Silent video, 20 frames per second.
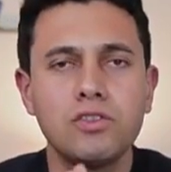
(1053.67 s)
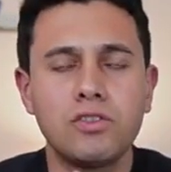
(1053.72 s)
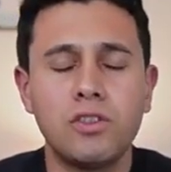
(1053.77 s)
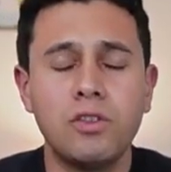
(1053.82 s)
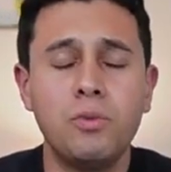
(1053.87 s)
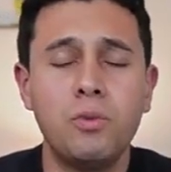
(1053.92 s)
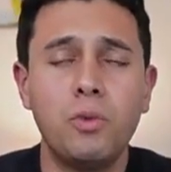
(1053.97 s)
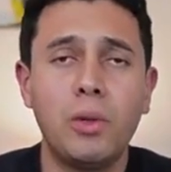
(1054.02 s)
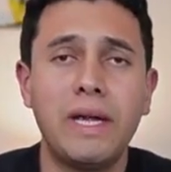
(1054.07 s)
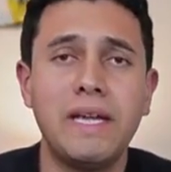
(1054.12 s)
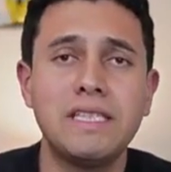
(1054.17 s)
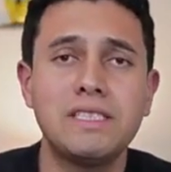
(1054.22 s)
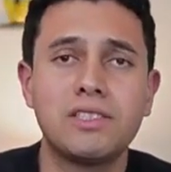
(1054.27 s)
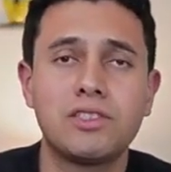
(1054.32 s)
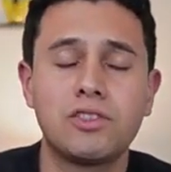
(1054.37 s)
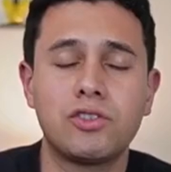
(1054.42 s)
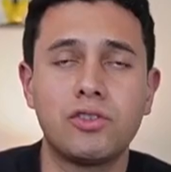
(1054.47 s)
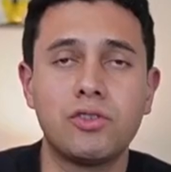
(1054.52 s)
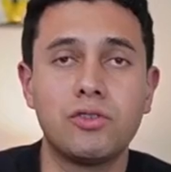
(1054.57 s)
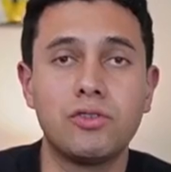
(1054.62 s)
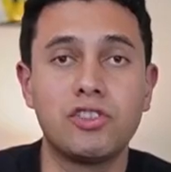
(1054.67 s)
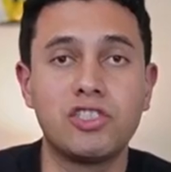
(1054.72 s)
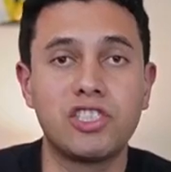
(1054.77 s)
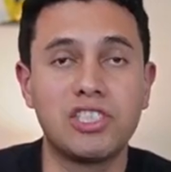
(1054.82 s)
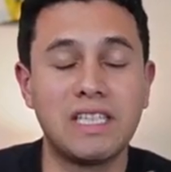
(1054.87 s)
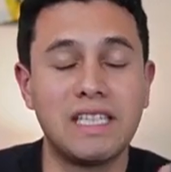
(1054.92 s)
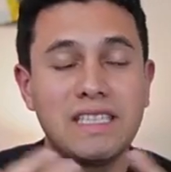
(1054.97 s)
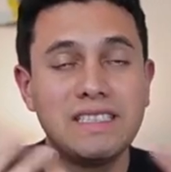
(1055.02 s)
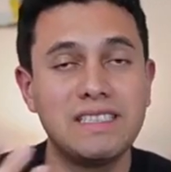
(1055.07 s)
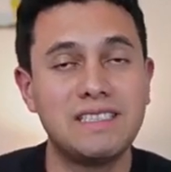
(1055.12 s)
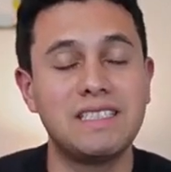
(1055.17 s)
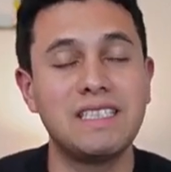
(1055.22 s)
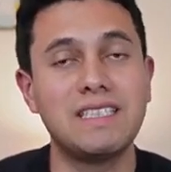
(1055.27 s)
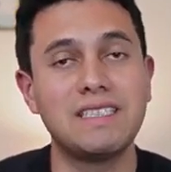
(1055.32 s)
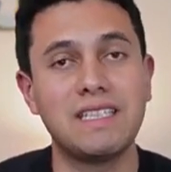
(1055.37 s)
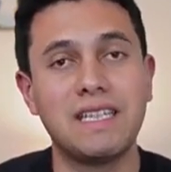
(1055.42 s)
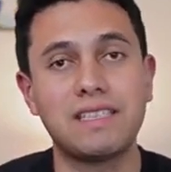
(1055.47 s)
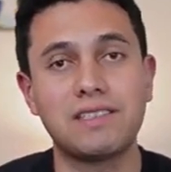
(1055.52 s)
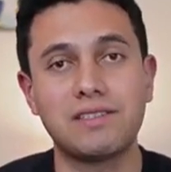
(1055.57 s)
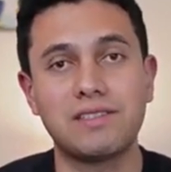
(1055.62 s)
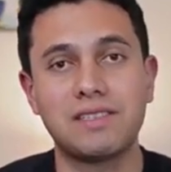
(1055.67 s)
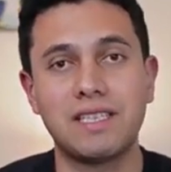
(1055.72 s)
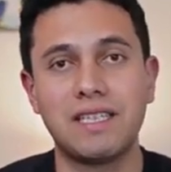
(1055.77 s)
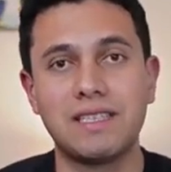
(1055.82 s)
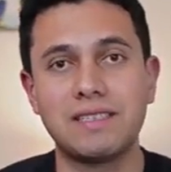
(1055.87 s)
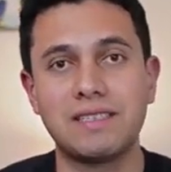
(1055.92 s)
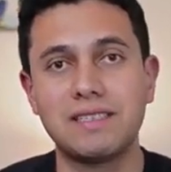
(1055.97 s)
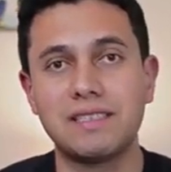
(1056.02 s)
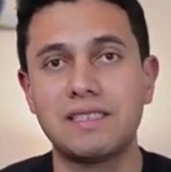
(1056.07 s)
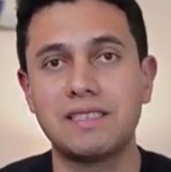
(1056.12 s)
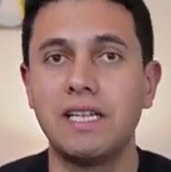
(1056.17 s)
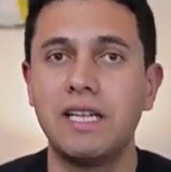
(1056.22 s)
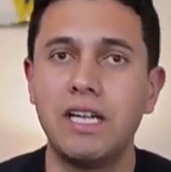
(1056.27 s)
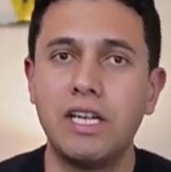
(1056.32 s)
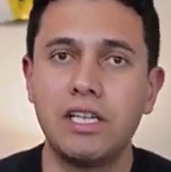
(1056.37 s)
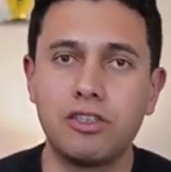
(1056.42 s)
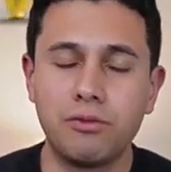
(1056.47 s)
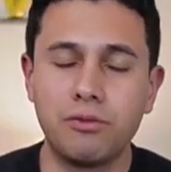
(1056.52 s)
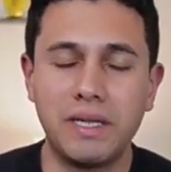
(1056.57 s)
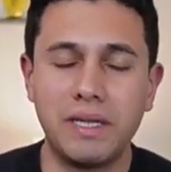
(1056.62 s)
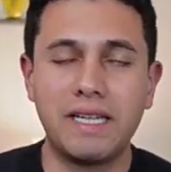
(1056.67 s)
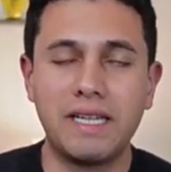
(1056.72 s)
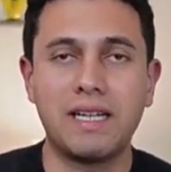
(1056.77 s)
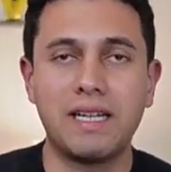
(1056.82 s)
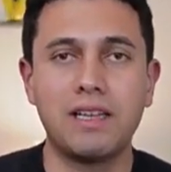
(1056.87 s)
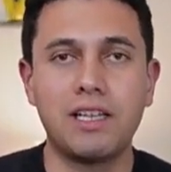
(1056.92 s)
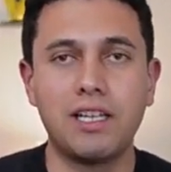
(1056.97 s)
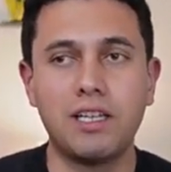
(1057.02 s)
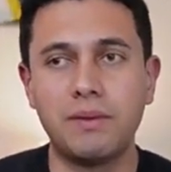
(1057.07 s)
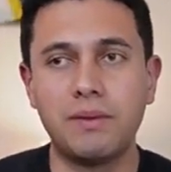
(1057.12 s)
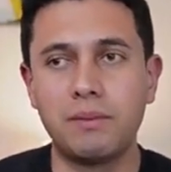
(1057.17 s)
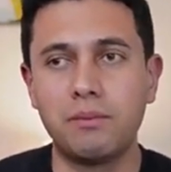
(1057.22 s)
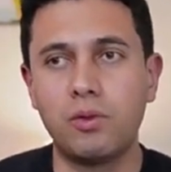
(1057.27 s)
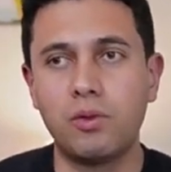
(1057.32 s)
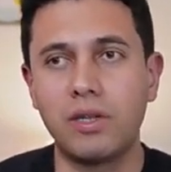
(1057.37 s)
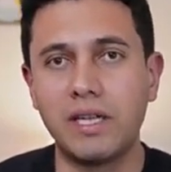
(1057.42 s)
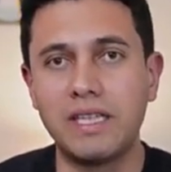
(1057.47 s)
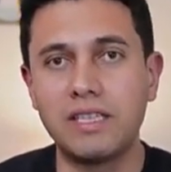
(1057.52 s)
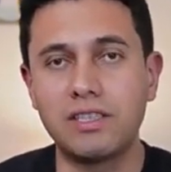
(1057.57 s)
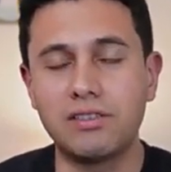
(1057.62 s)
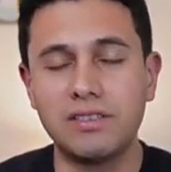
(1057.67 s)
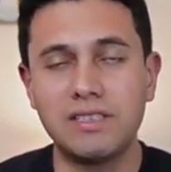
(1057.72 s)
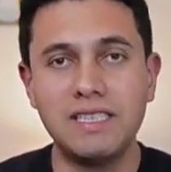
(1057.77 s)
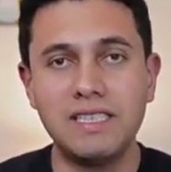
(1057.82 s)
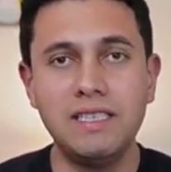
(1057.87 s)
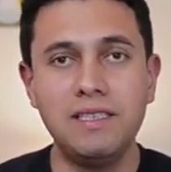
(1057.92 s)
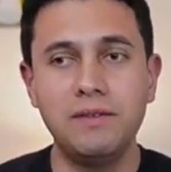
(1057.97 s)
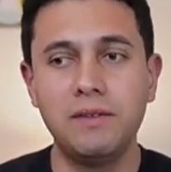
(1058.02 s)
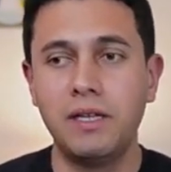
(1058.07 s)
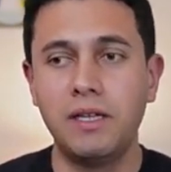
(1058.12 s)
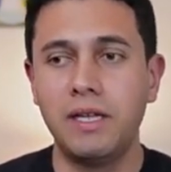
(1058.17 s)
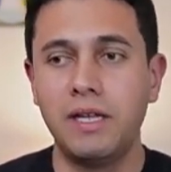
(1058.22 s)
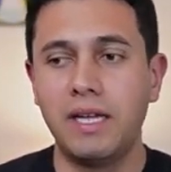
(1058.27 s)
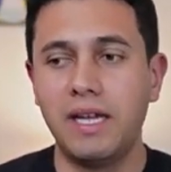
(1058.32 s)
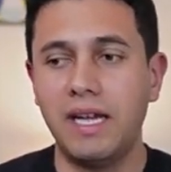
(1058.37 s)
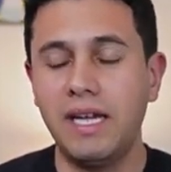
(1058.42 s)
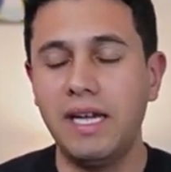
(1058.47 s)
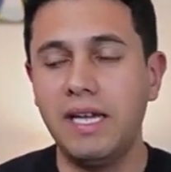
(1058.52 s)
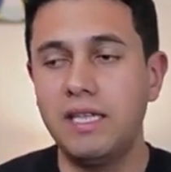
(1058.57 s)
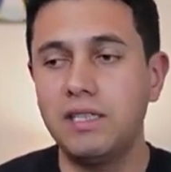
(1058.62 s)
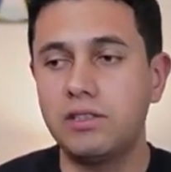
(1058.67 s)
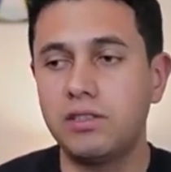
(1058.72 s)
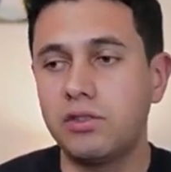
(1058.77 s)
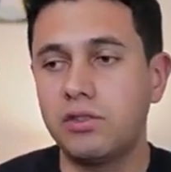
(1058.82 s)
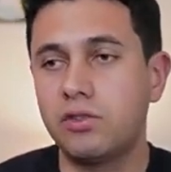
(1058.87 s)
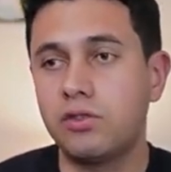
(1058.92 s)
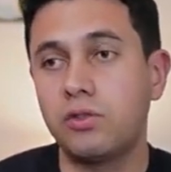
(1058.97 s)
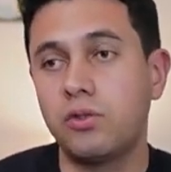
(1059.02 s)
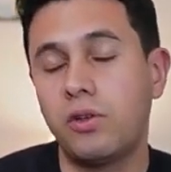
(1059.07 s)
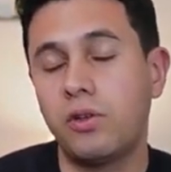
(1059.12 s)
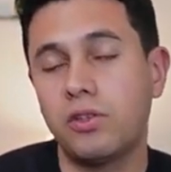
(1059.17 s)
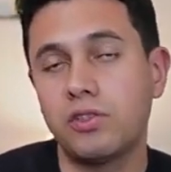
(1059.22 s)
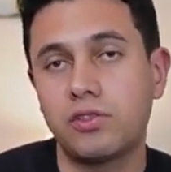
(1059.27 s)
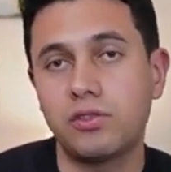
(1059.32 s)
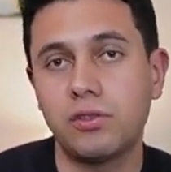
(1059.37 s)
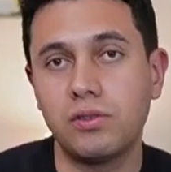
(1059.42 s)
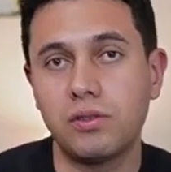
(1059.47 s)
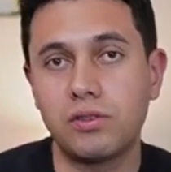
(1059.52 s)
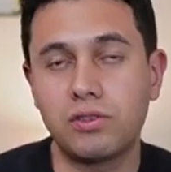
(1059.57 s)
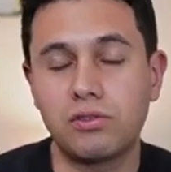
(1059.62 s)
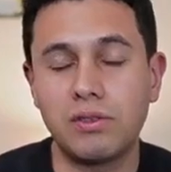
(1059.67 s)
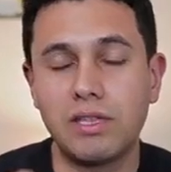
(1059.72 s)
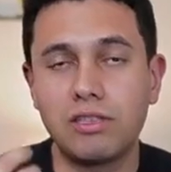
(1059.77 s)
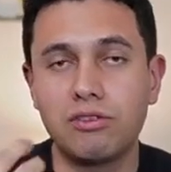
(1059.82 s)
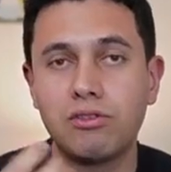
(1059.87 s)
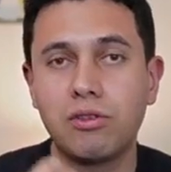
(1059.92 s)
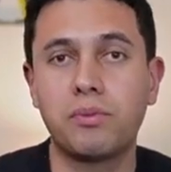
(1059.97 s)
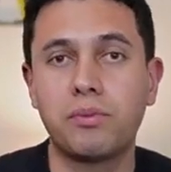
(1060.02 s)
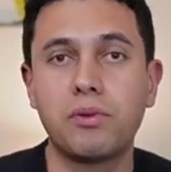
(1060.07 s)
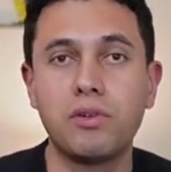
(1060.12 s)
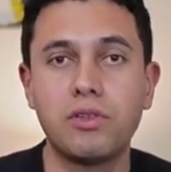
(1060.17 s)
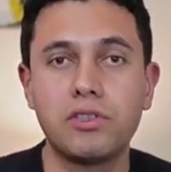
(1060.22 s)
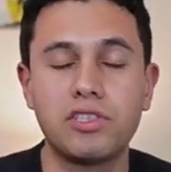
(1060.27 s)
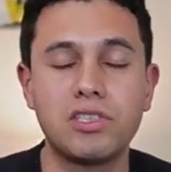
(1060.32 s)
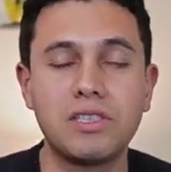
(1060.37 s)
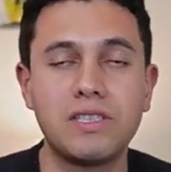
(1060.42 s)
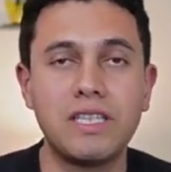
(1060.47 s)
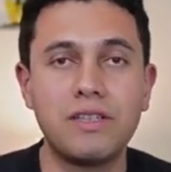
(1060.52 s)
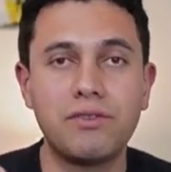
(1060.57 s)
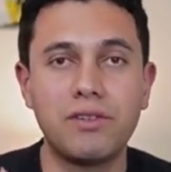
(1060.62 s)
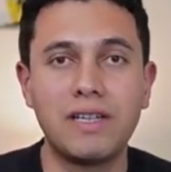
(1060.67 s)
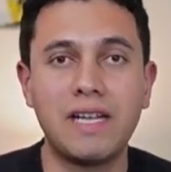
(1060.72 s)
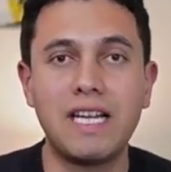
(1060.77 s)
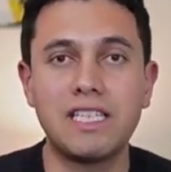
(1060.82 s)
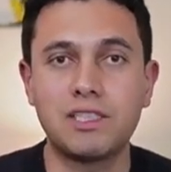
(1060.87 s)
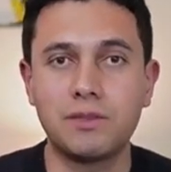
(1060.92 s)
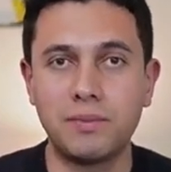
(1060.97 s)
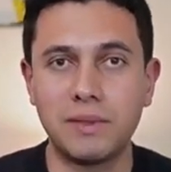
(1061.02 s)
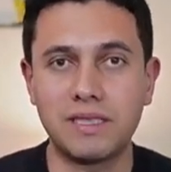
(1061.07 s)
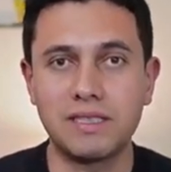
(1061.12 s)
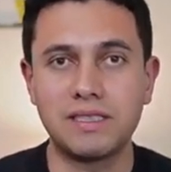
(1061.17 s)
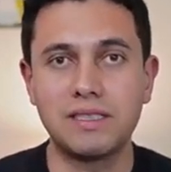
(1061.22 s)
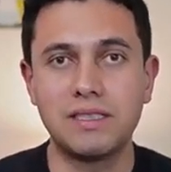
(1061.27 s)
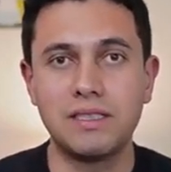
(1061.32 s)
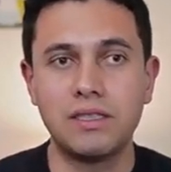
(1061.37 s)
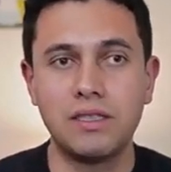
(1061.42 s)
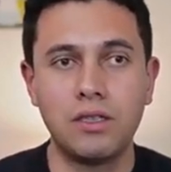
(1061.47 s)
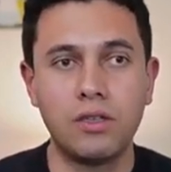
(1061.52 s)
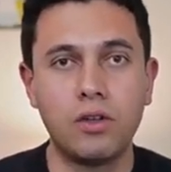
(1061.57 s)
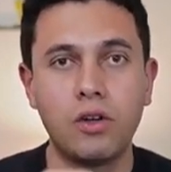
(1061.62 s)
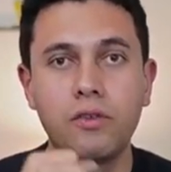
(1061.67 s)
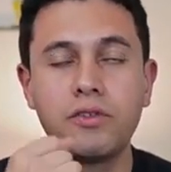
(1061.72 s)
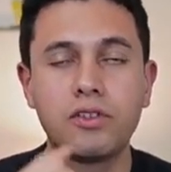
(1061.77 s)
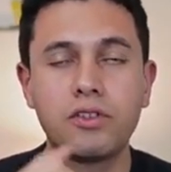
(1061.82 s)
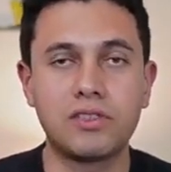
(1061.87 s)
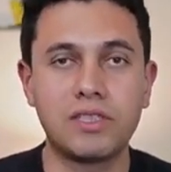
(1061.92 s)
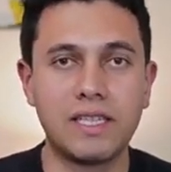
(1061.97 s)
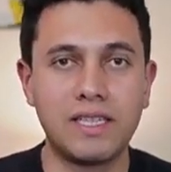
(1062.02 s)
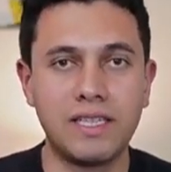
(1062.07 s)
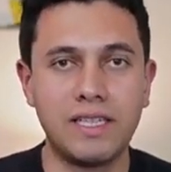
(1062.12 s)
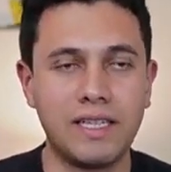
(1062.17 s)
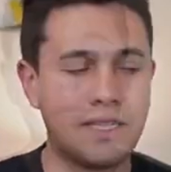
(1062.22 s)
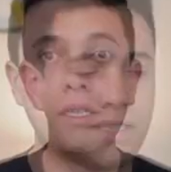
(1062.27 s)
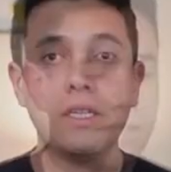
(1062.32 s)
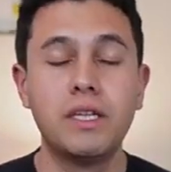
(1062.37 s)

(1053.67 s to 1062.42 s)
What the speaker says: ways to change these exercises to make it a little bit more interesting, and to also try to approach different aspects of your technique.